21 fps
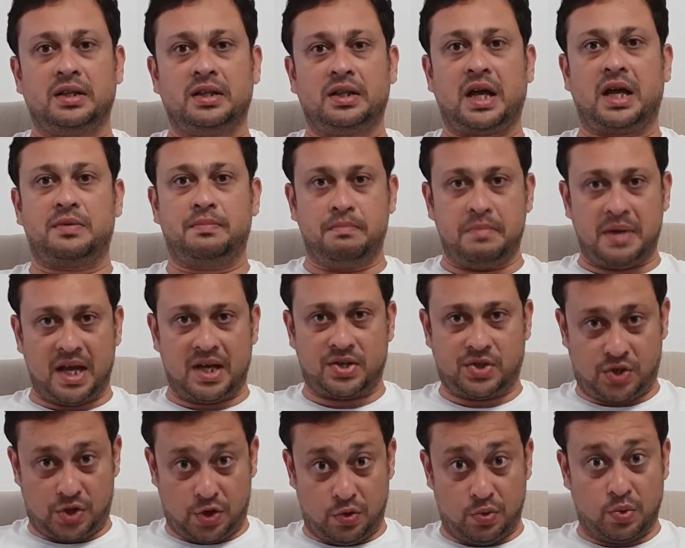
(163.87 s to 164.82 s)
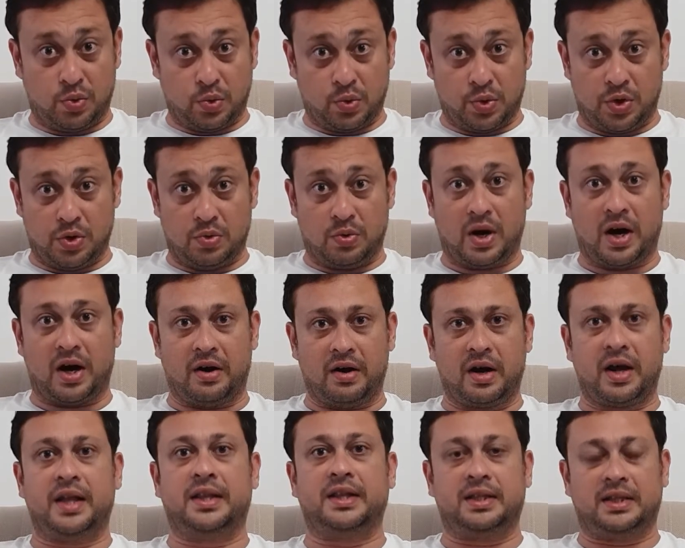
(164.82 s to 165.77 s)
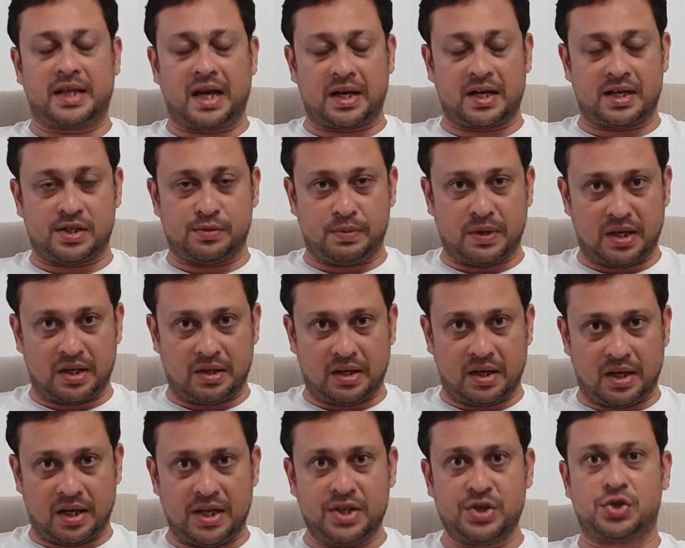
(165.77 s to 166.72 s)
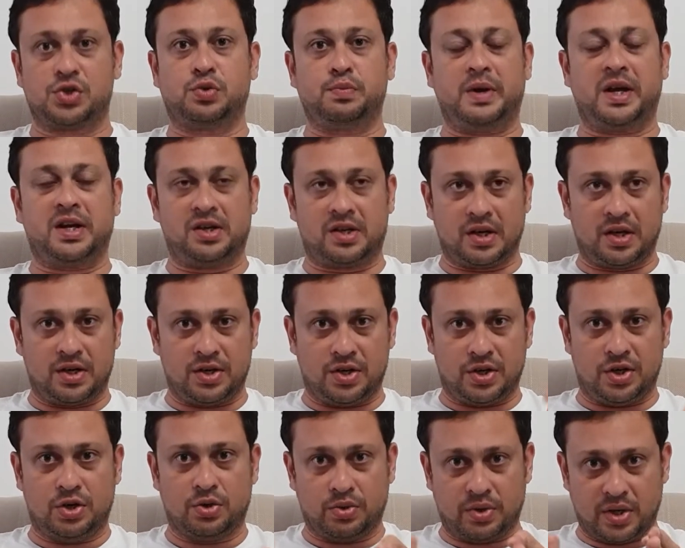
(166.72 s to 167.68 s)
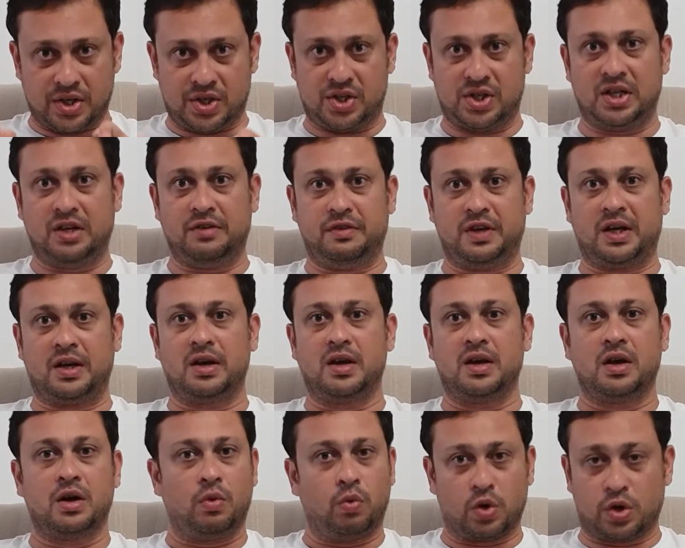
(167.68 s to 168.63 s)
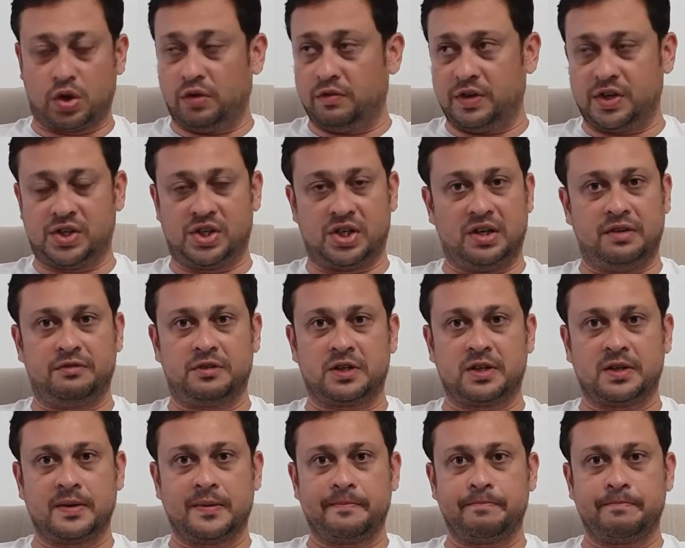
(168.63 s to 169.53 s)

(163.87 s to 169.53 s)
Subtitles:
that makes you who you are, and that has been instrumental in you achieving what you've achieved.